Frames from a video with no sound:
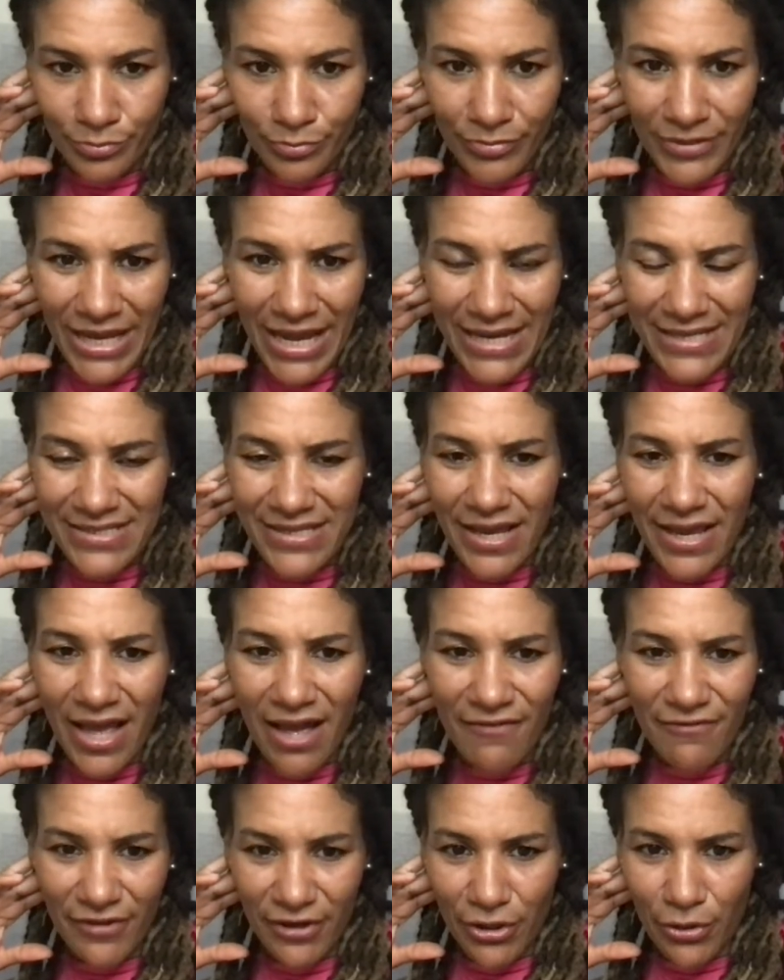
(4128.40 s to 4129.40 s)
guys i
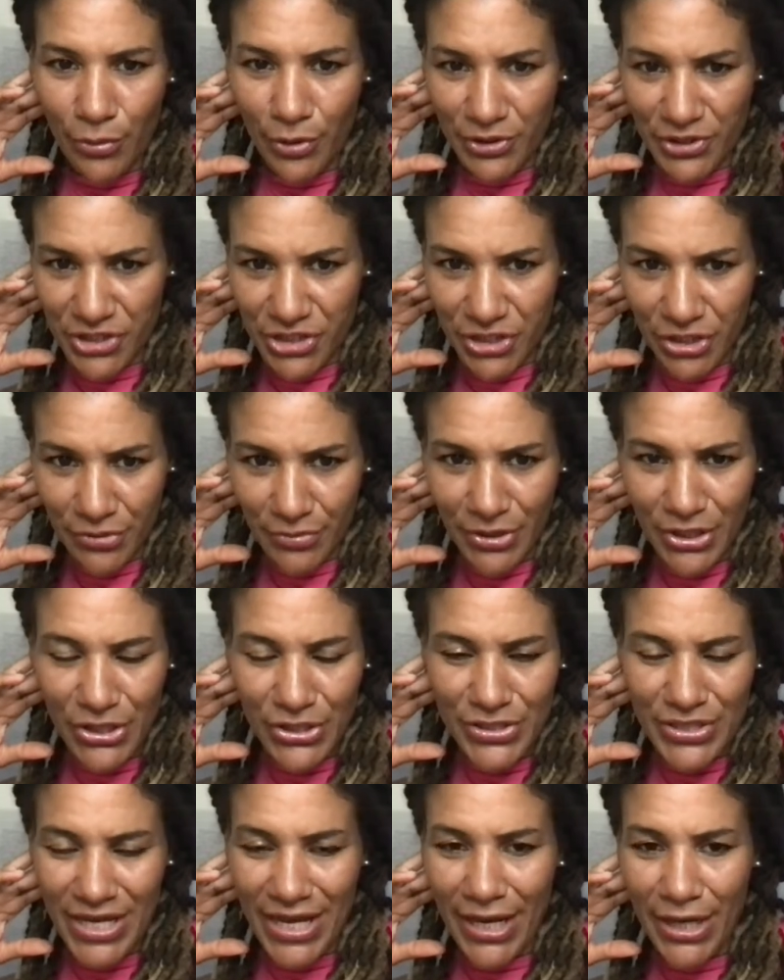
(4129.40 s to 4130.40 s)
have a question because
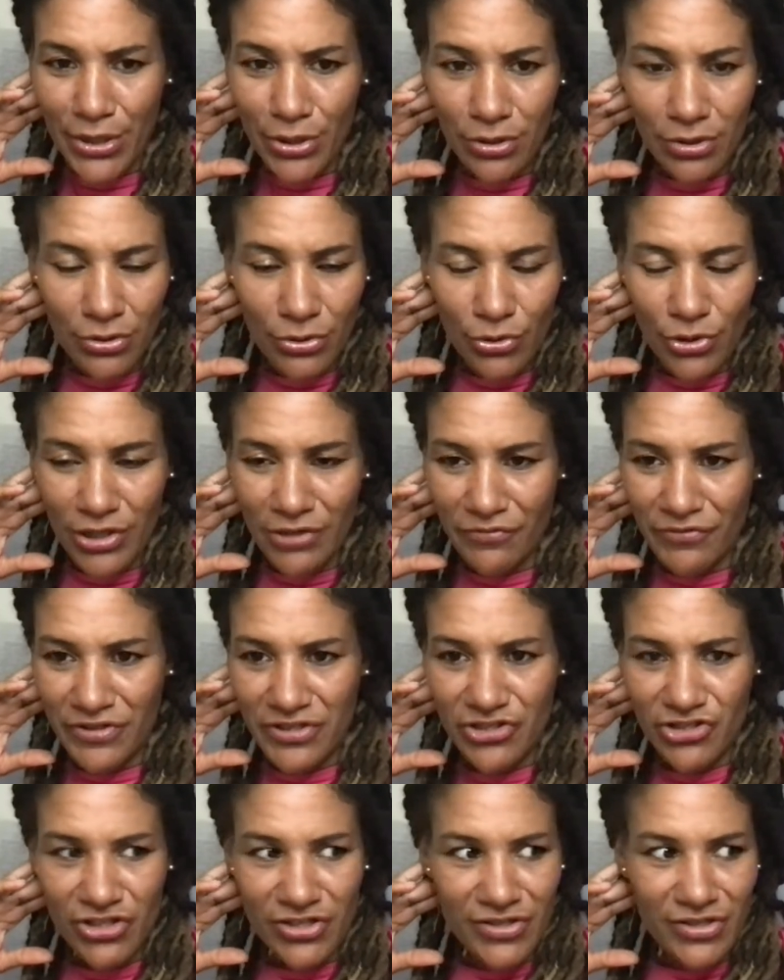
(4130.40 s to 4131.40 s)
i don't know if it's
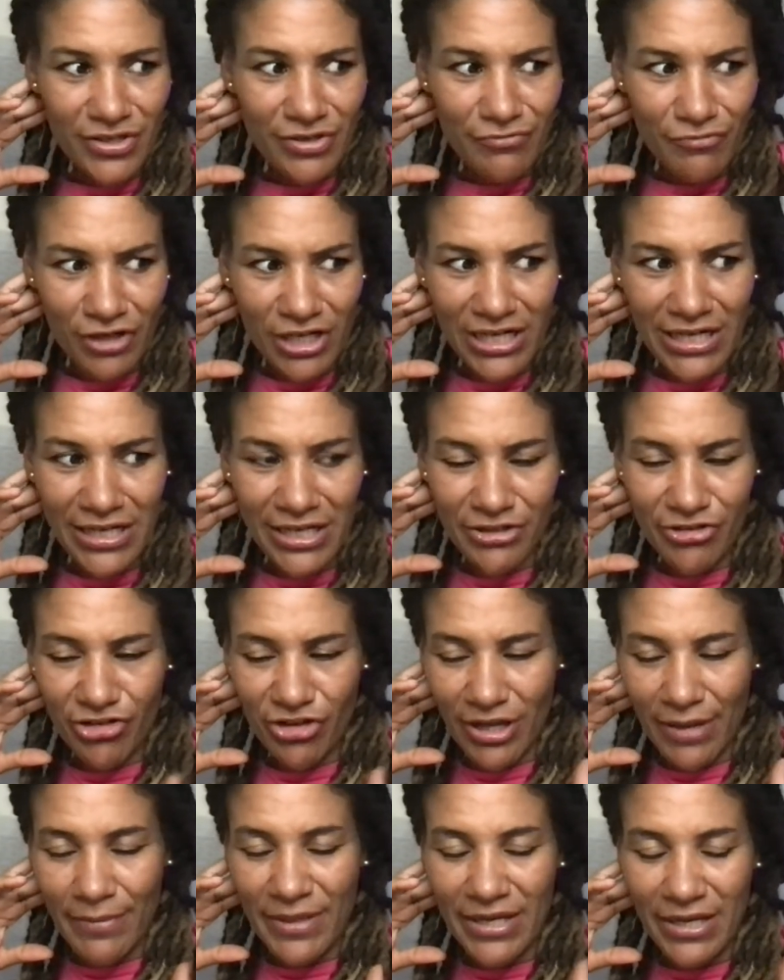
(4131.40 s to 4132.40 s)
just really a
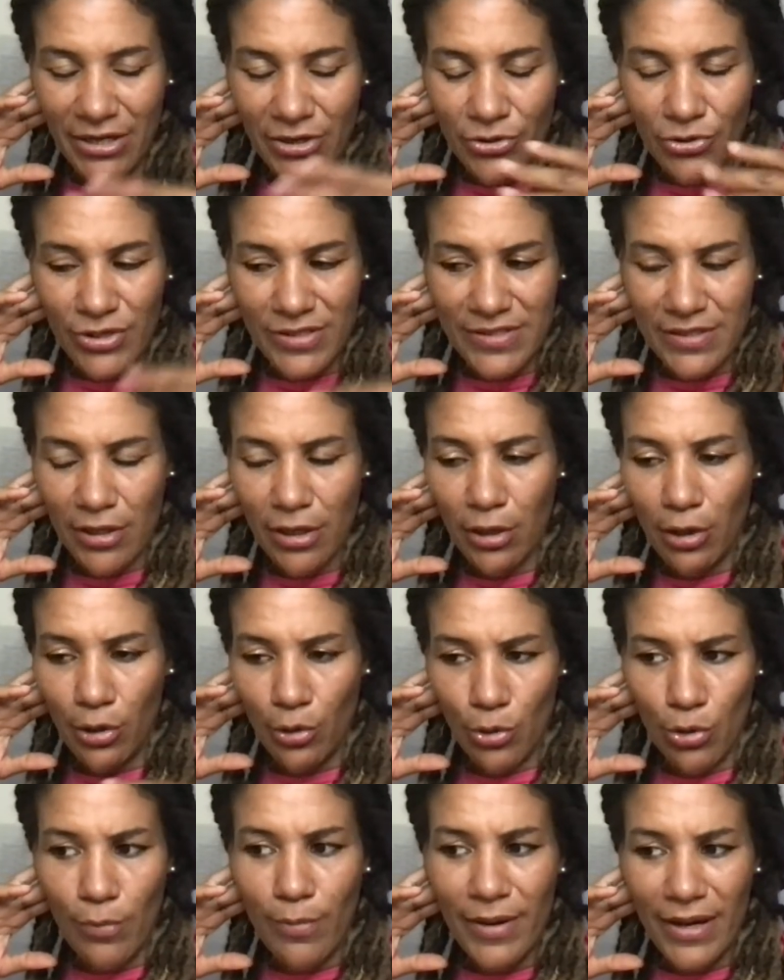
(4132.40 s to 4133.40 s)
i mean i know it's a
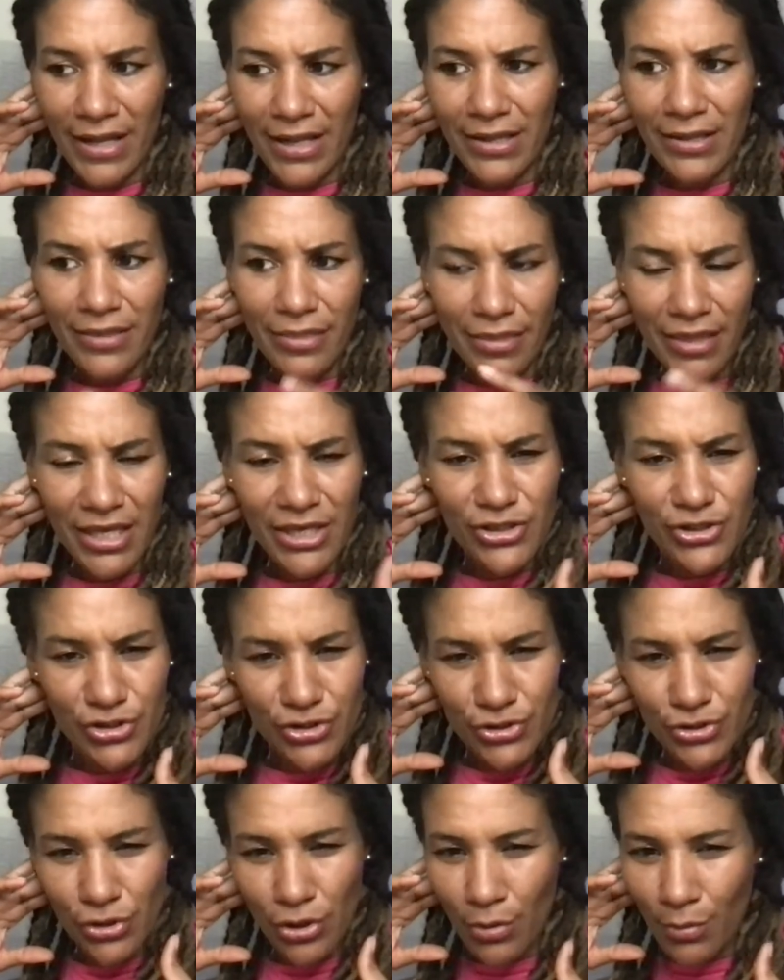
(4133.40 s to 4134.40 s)
global thing
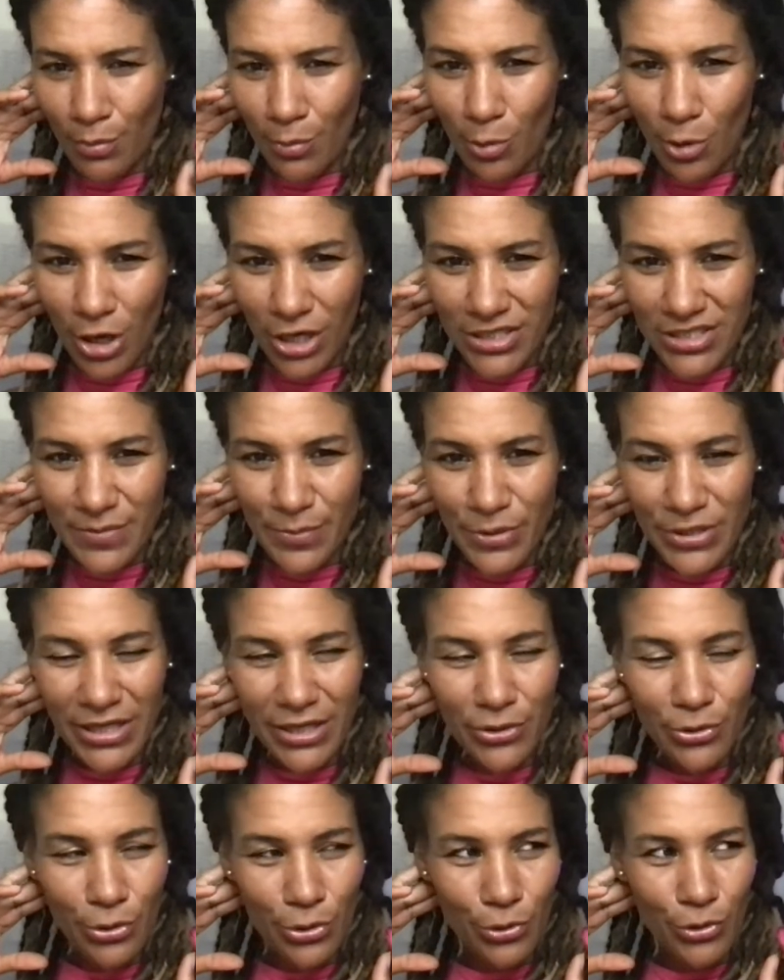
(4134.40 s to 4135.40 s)
somewhat but i
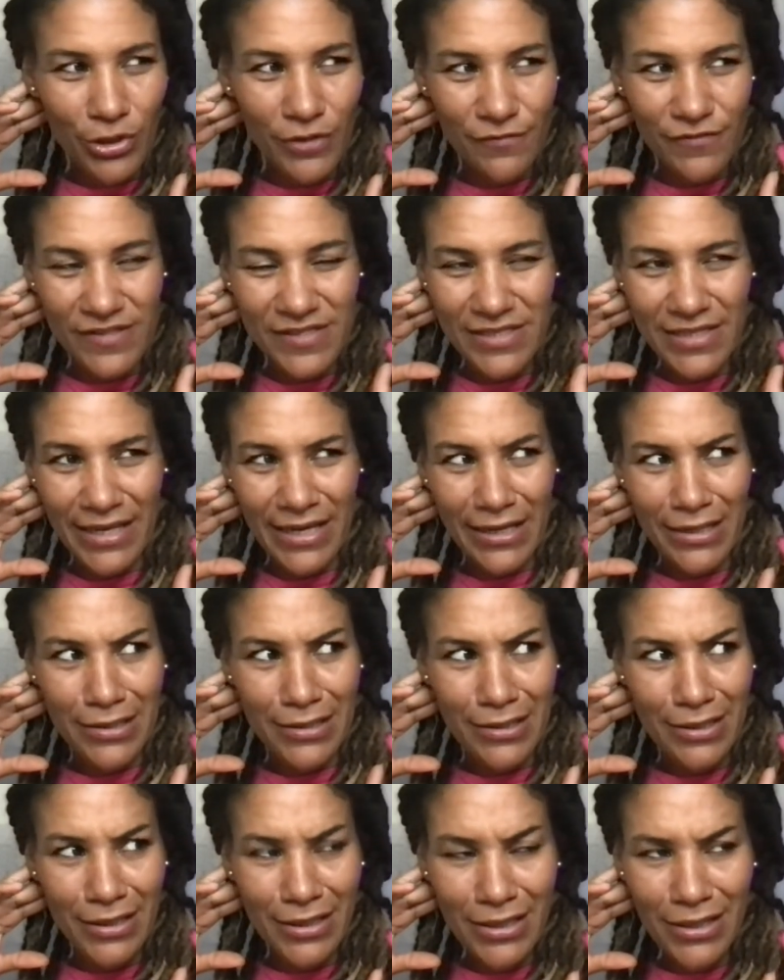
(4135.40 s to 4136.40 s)
don't know if it's like
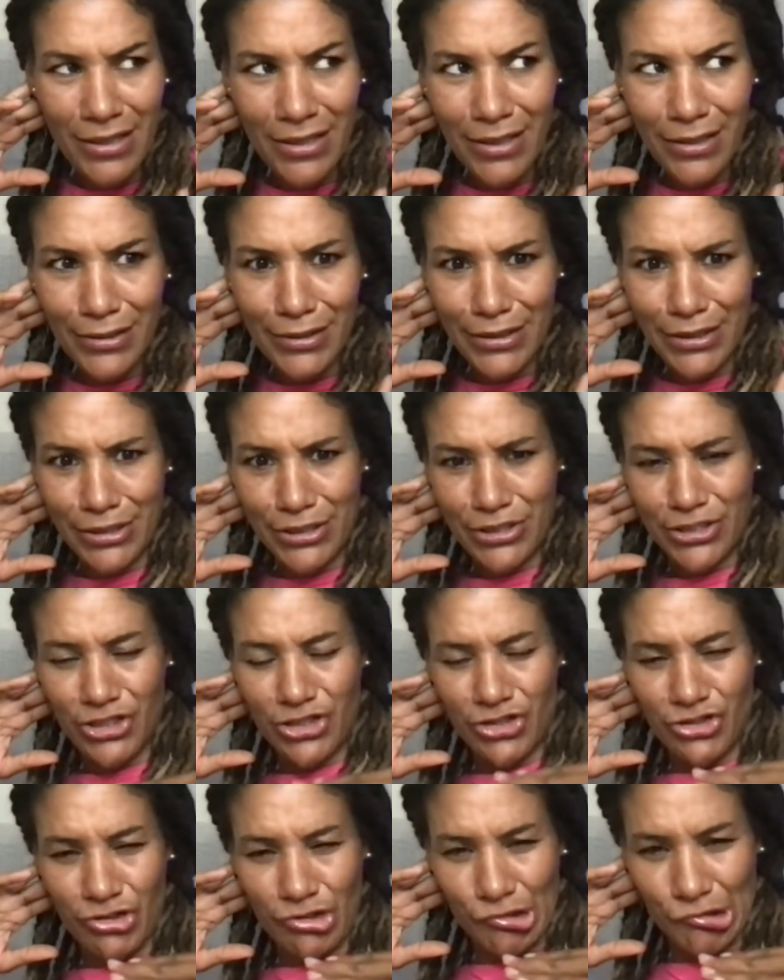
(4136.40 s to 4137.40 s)

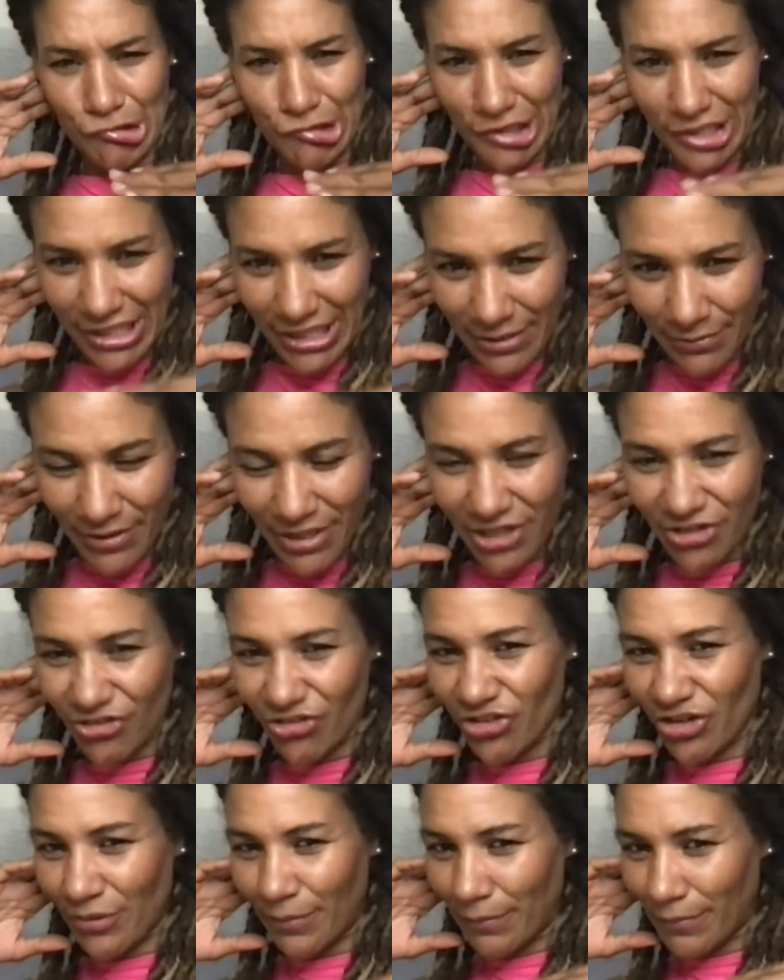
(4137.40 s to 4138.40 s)
extreme in
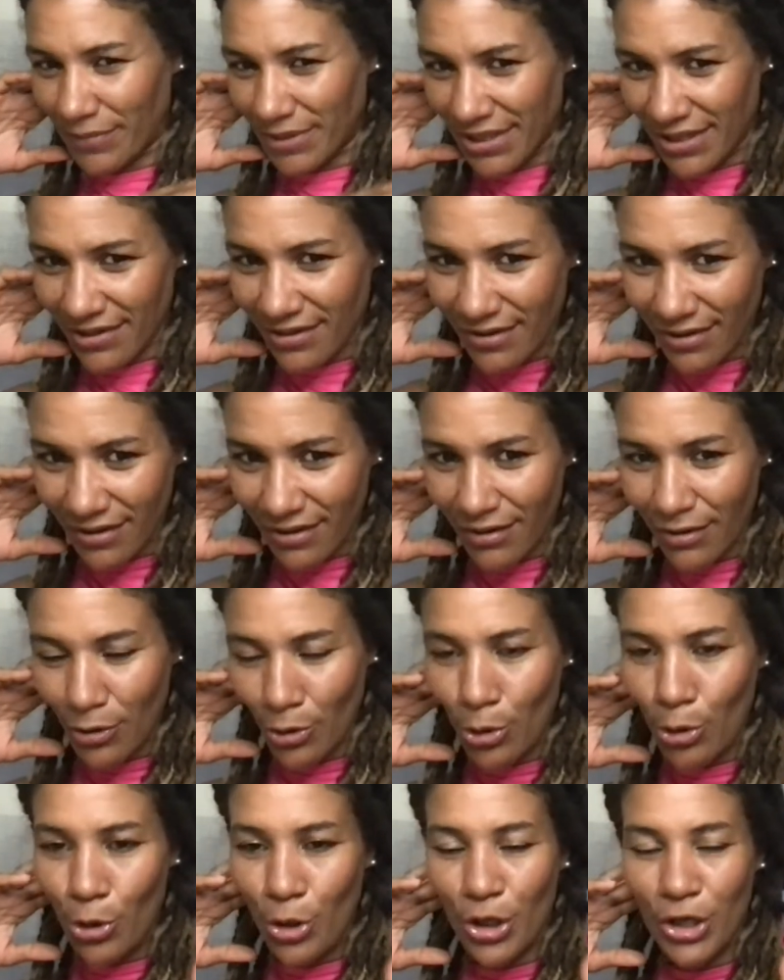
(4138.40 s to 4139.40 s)
jamaica
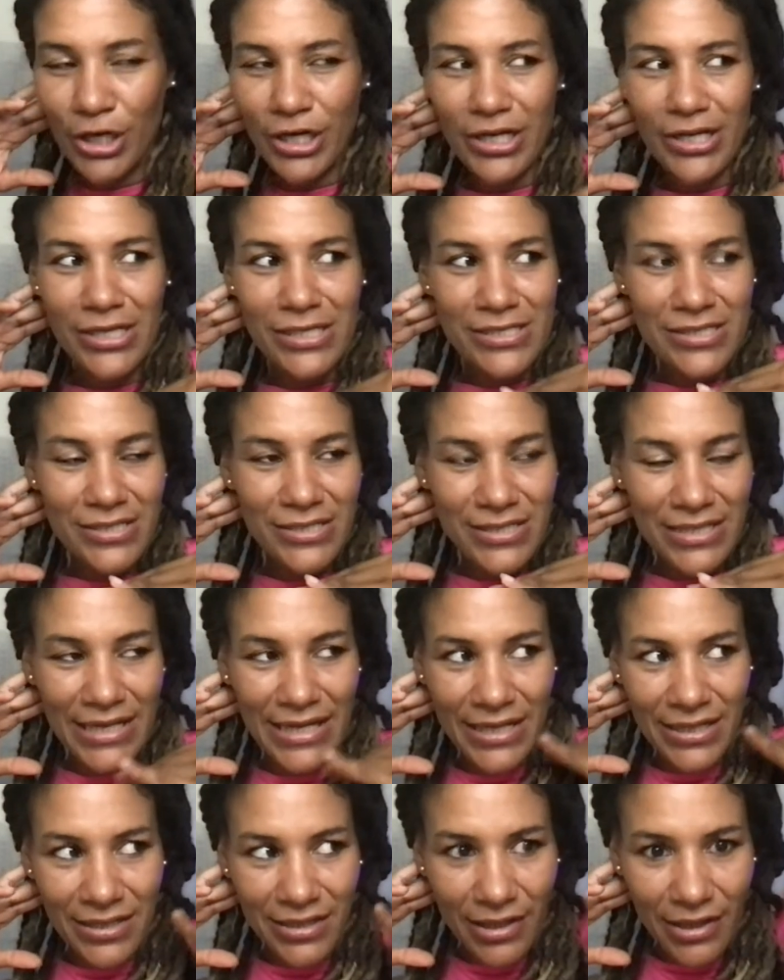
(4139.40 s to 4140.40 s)
or is it
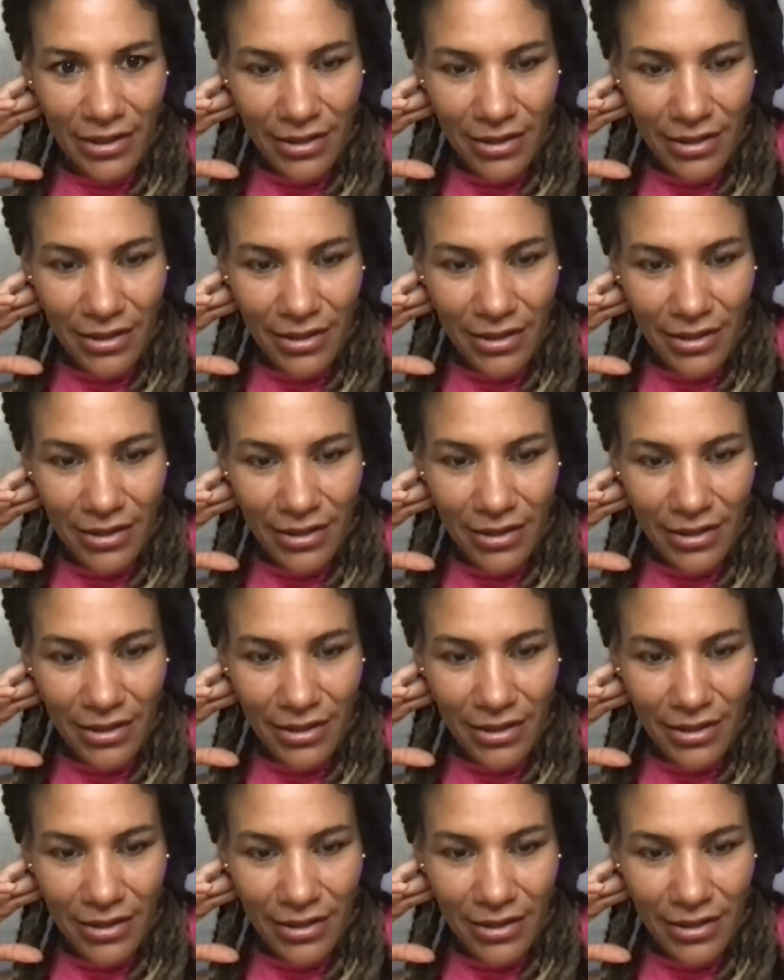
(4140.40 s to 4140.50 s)
like